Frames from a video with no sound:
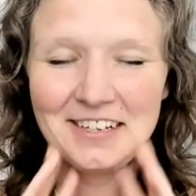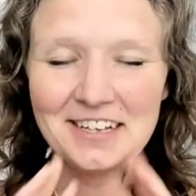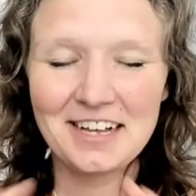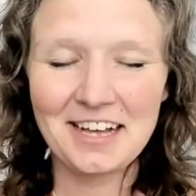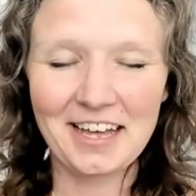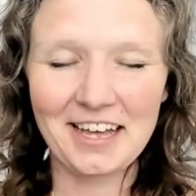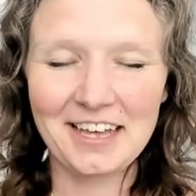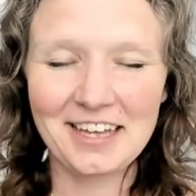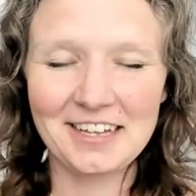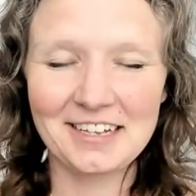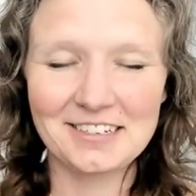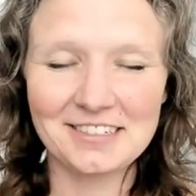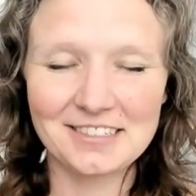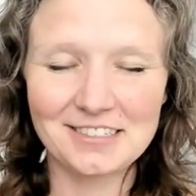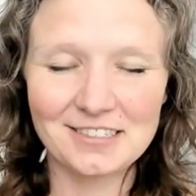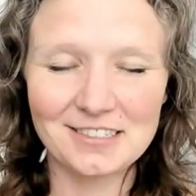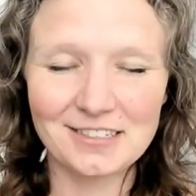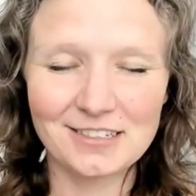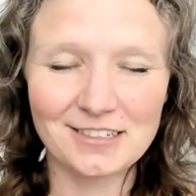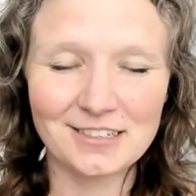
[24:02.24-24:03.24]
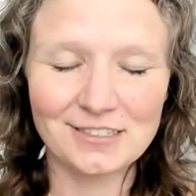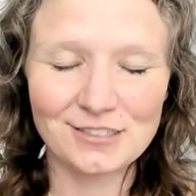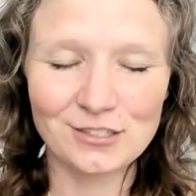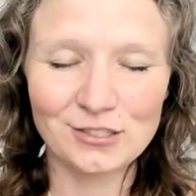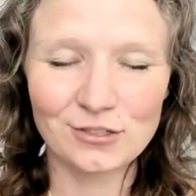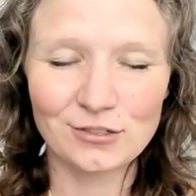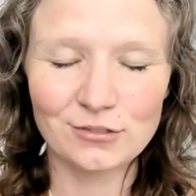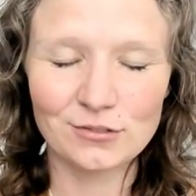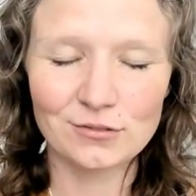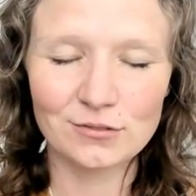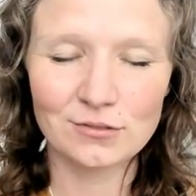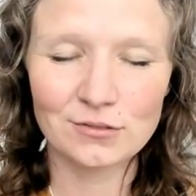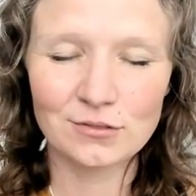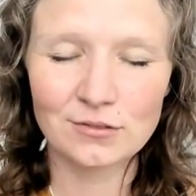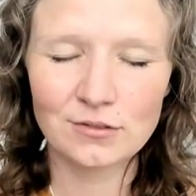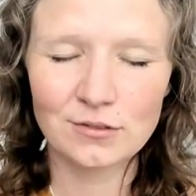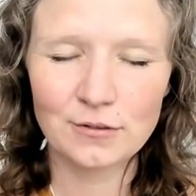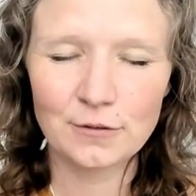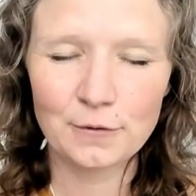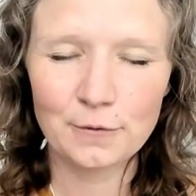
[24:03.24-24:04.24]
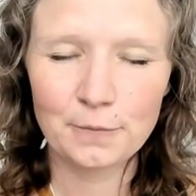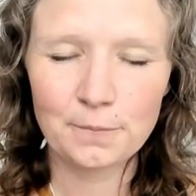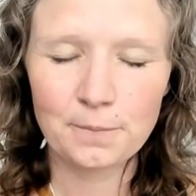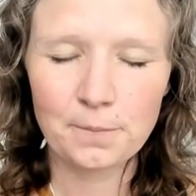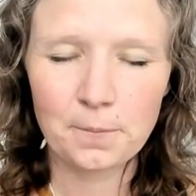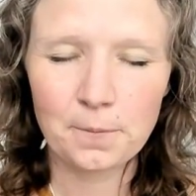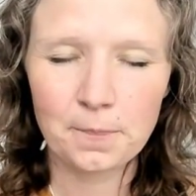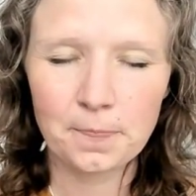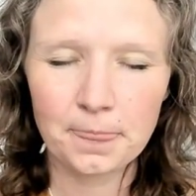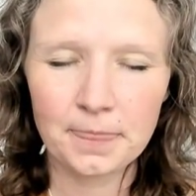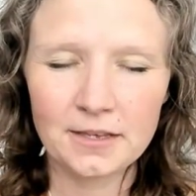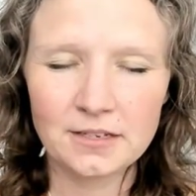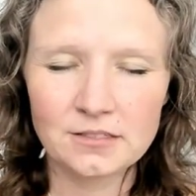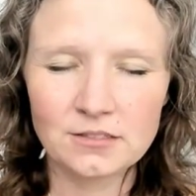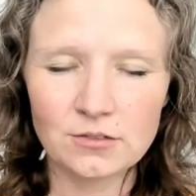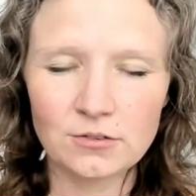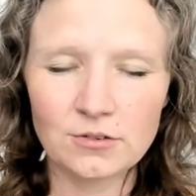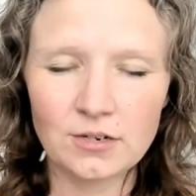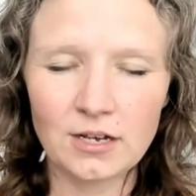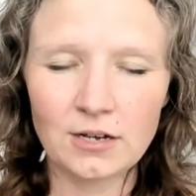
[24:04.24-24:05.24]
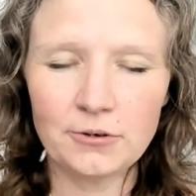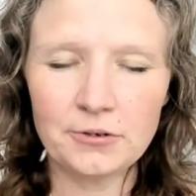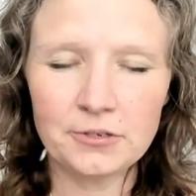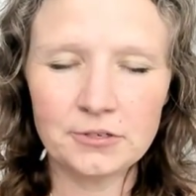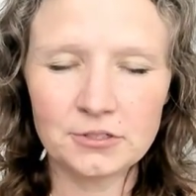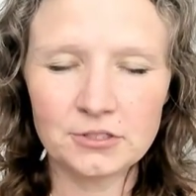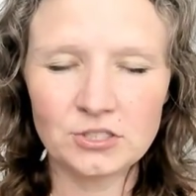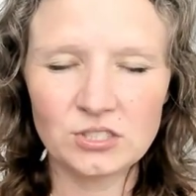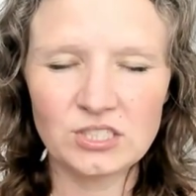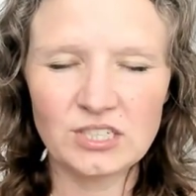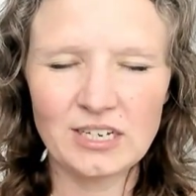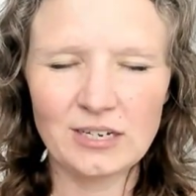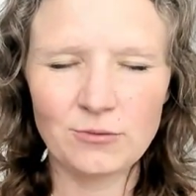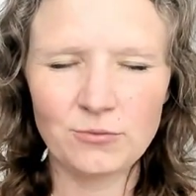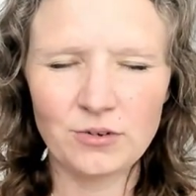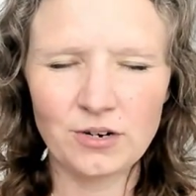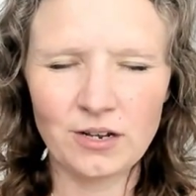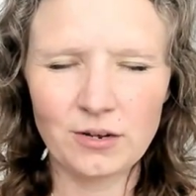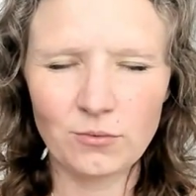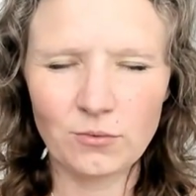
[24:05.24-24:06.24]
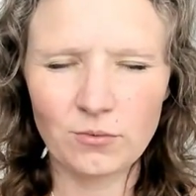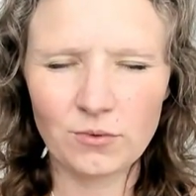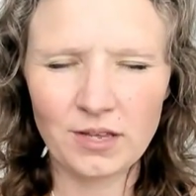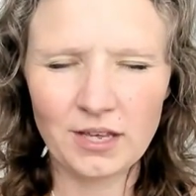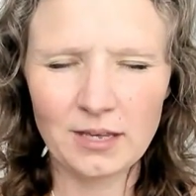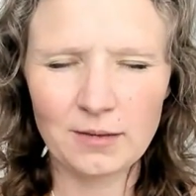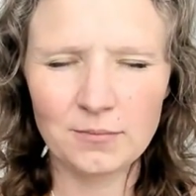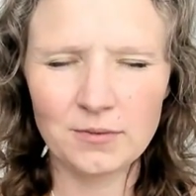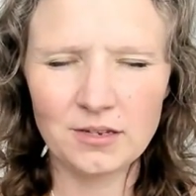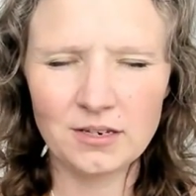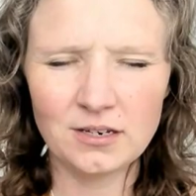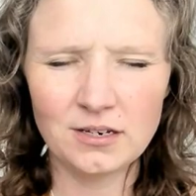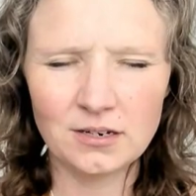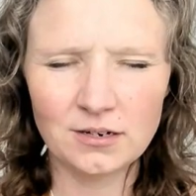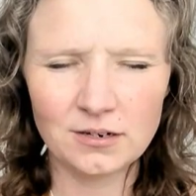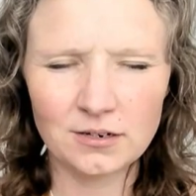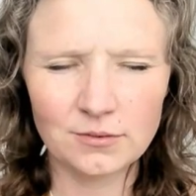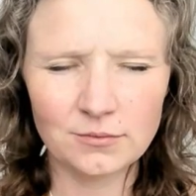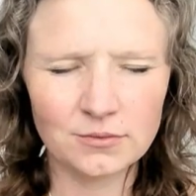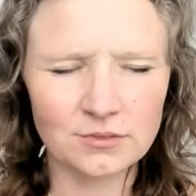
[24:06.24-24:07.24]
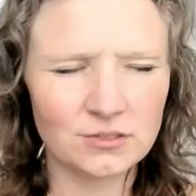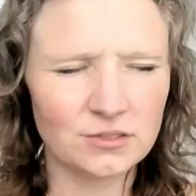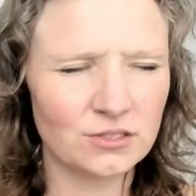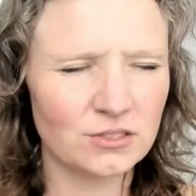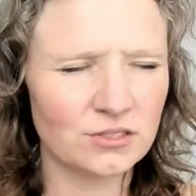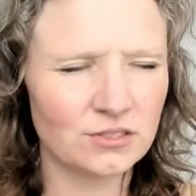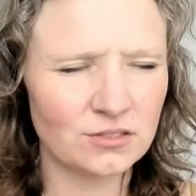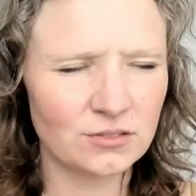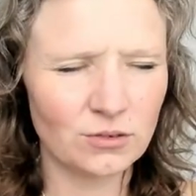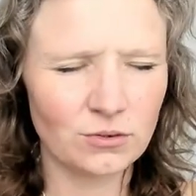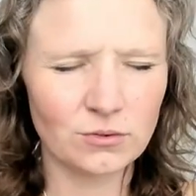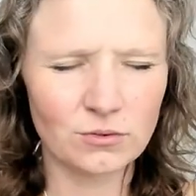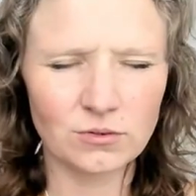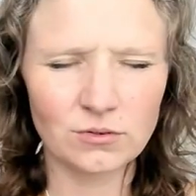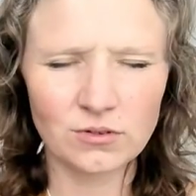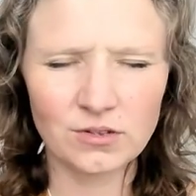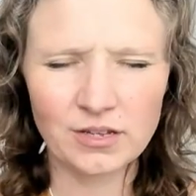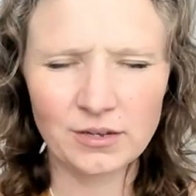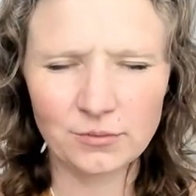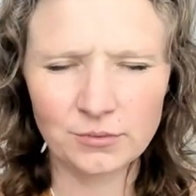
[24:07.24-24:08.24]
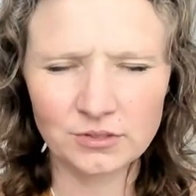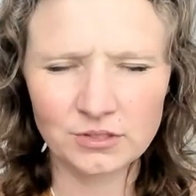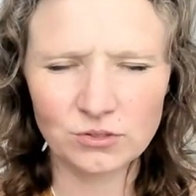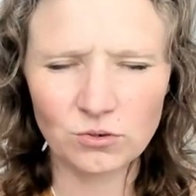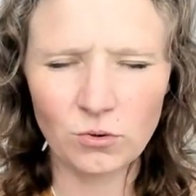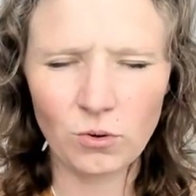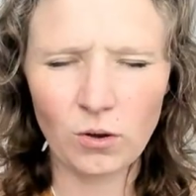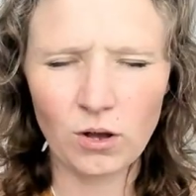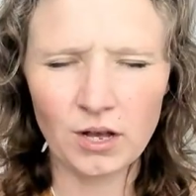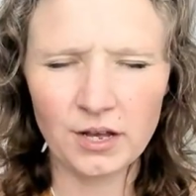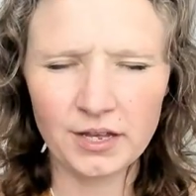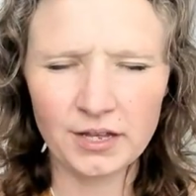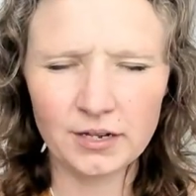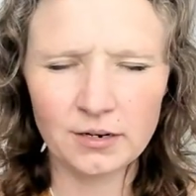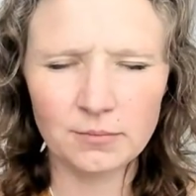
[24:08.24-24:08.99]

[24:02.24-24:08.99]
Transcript: And uh, so, so now I understand when I came in here and it was just so, it was quiet.